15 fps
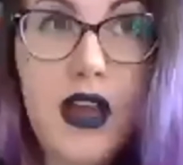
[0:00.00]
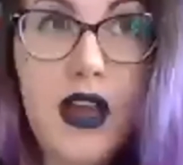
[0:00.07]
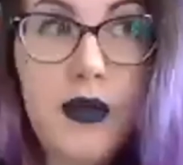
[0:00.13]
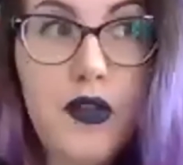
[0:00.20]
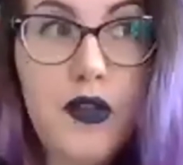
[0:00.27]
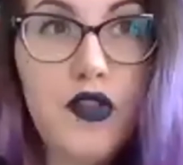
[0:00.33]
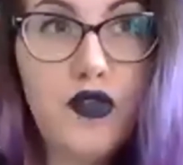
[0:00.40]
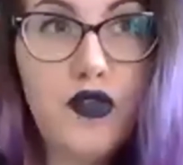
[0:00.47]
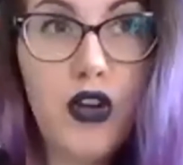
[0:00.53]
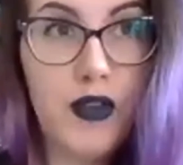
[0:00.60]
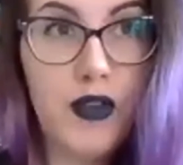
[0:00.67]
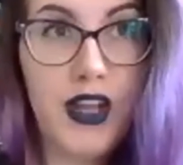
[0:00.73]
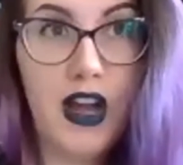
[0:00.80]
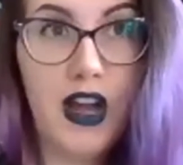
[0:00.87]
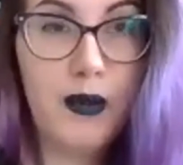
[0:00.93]
was
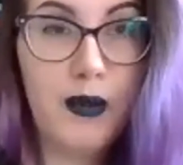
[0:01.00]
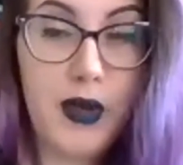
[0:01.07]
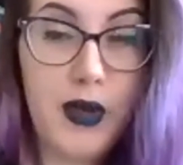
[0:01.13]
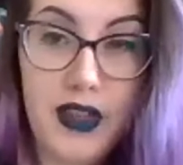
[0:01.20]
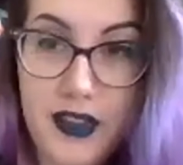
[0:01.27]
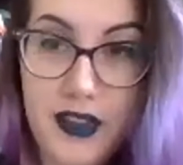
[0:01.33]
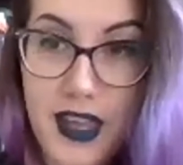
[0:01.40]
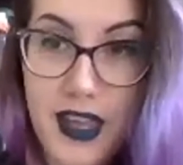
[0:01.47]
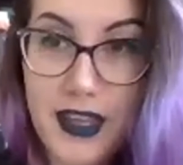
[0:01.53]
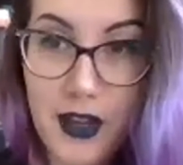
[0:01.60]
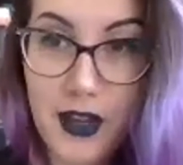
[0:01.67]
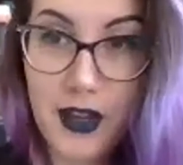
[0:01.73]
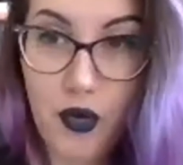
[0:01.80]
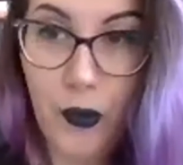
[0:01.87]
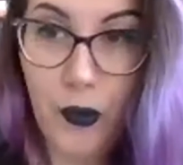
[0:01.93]
growing up as a
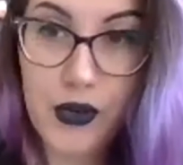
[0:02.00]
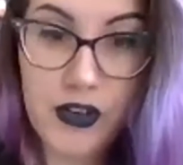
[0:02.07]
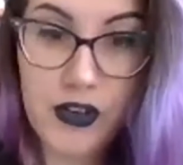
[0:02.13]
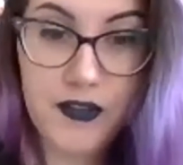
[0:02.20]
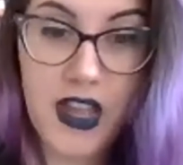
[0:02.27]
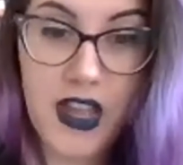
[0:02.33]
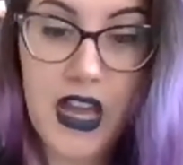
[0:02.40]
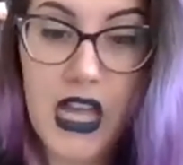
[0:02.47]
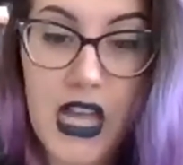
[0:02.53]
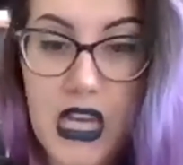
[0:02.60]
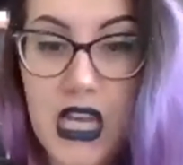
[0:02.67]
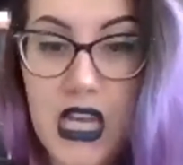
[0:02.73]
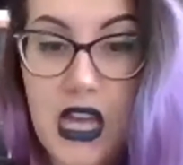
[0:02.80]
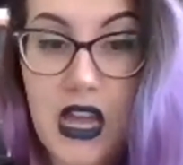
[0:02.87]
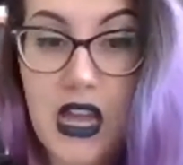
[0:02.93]
young horror
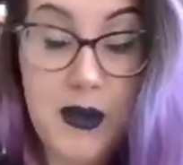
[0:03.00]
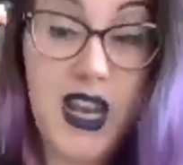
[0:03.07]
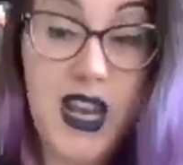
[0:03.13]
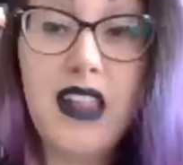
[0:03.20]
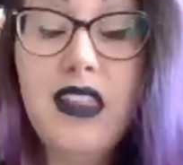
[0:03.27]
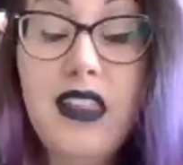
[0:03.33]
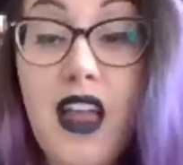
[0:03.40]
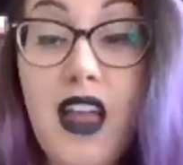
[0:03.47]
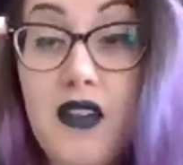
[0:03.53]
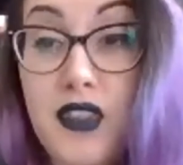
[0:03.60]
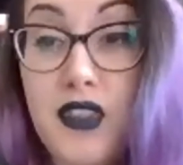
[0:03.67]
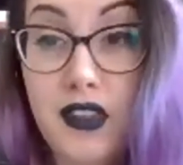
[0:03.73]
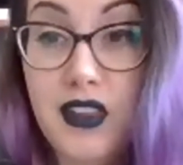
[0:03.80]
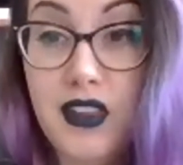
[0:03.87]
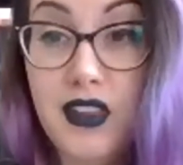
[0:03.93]
fan, I mean, I love
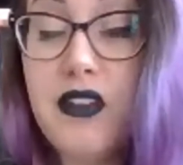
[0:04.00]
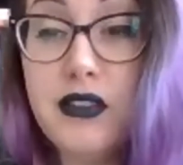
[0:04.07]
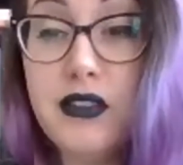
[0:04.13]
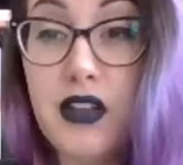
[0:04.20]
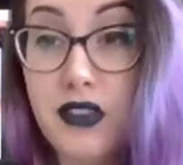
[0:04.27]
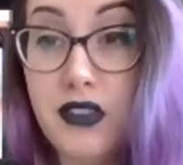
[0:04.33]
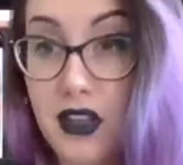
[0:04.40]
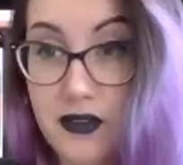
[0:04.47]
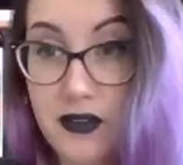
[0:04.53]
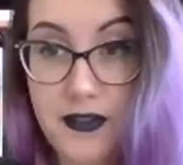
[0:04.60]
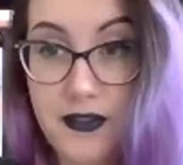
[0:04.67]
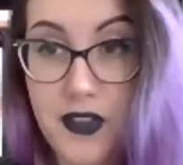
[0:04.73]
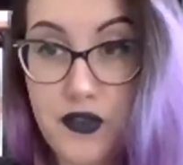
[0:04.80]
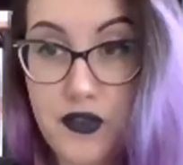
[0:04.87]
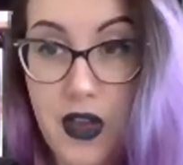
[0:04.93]

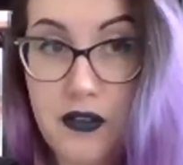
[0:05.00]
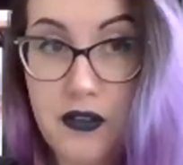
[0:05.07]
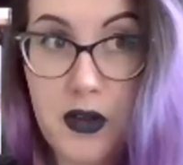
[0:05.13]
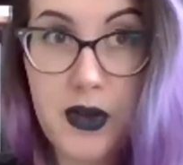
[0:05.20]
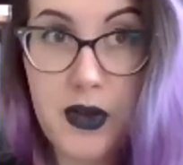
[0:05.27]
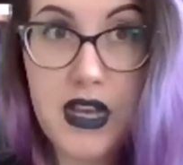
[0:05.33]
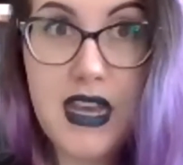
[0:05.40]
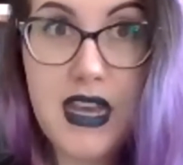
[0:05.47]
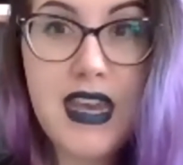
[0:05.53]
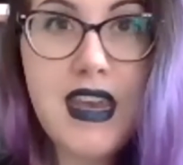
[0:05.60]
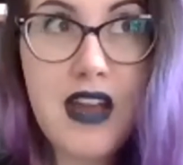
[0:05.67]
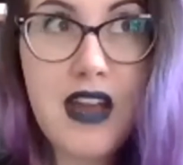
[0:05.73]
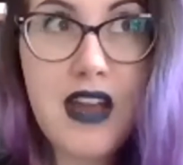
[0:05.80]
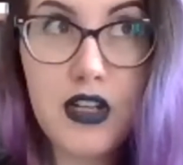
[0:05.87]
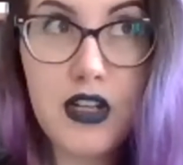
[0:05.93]
the genre, but it
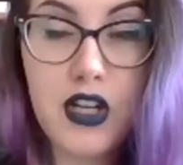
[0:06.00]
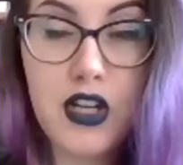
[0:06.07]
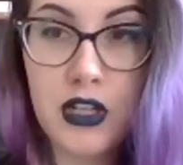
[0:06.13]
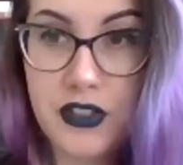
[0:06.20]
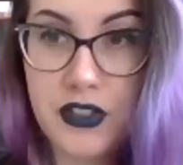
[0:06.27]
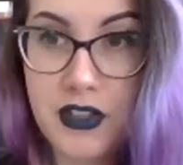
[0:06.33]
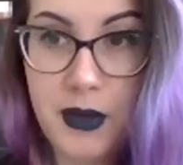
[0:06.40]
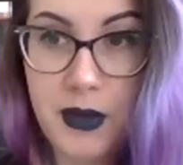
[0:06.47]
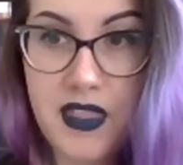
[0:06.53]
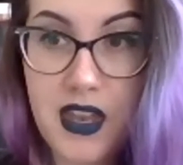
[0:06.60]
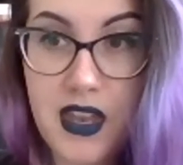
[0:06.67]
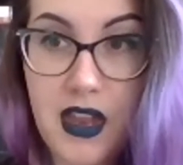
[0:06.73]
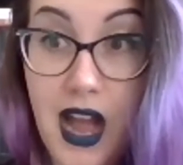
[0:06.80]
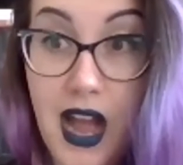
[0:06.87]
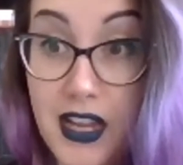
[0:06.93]
never occurred to me that
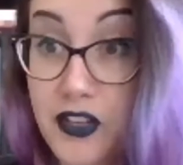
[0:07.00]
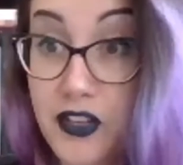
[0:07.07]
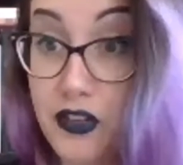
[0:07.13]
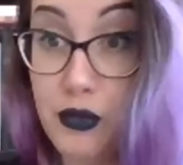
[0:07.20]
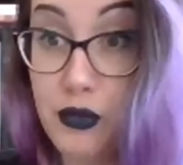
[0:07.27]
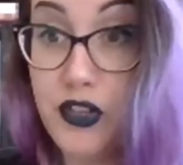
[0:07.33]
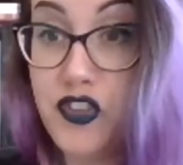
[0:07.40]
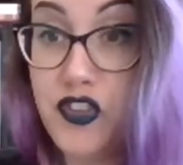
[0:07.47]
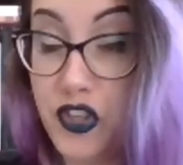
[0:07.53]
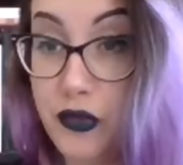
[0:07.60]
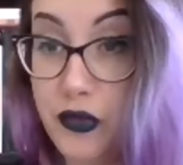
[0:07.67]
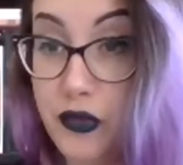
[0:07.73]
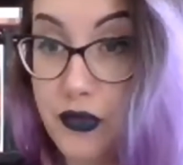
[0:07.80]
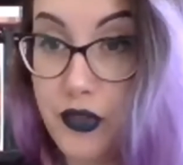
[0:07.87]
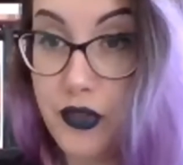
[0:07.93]
I could do it too.
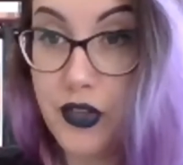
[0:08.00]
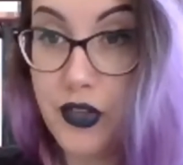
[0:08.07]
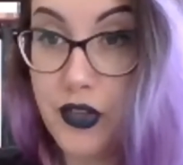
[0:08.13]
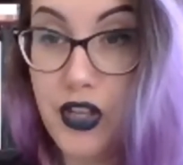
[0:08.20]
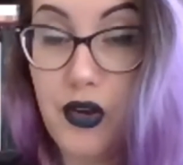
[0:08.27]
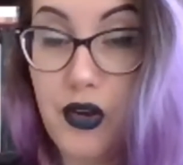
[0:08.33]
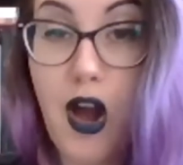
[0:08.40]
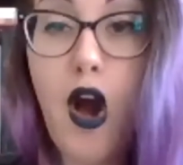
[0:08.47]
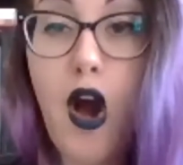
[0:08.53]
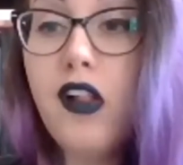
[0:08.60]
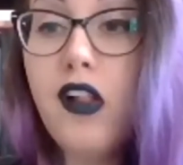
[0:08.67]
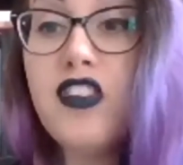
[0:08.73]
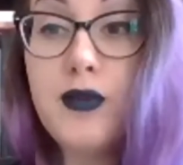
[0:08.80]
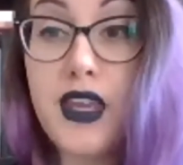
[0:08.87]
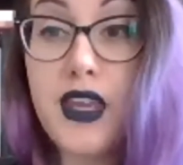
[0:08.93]
You know, all
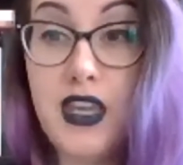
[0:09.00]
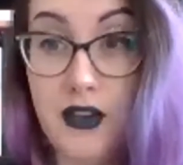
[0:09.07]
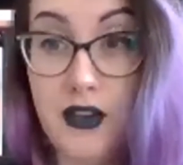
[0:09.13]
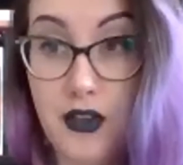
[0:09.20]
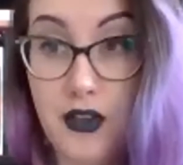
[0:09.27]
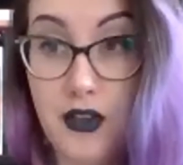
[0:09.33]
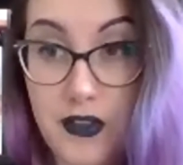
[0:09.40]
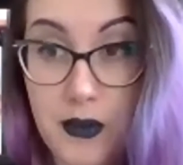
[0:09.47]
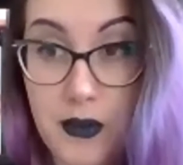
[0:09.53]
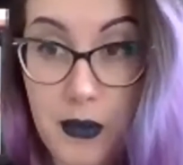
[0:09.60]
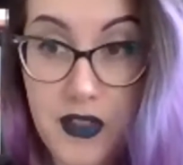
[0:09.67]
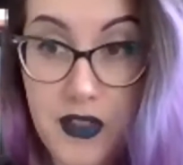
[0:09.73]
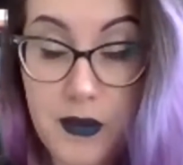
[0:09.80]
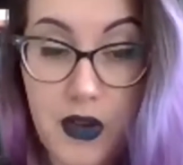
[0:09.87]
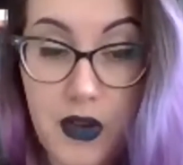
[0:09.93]
of my heroes
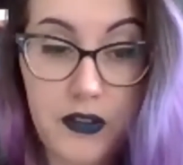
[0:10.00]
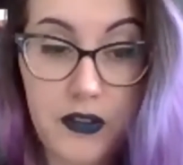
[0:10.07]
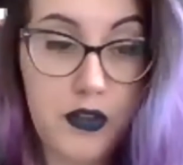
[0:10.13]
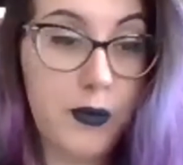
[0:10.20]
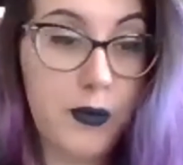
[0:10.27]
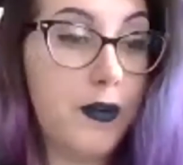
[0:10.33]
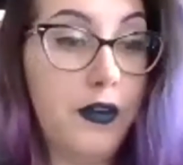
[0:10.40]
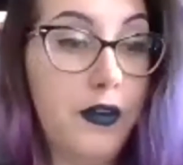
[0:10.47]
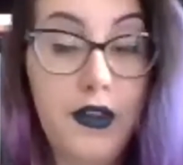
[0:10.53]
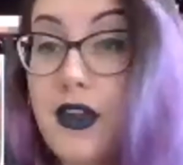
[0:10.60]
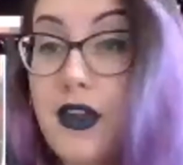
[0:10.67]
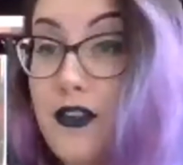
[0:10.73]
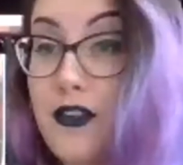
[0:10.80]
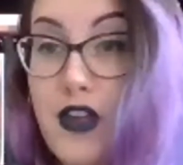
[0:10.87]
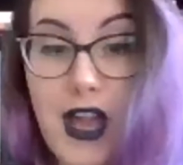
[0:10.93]
in the monster world,
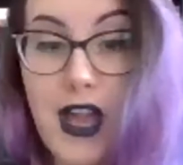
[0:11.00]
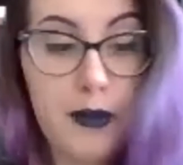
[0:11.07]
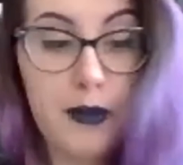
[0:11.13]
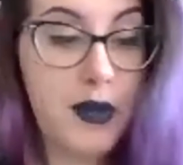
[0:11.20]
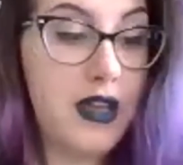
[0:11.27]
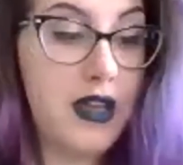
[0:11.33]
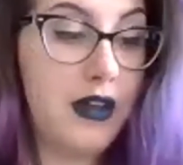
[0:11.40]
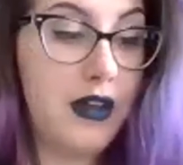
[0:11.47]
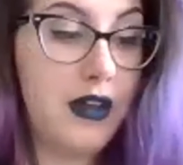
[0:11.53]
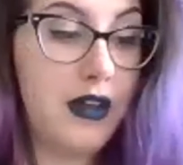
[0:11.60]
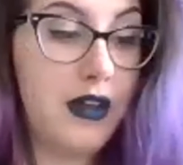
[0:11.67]
Jack Pierce,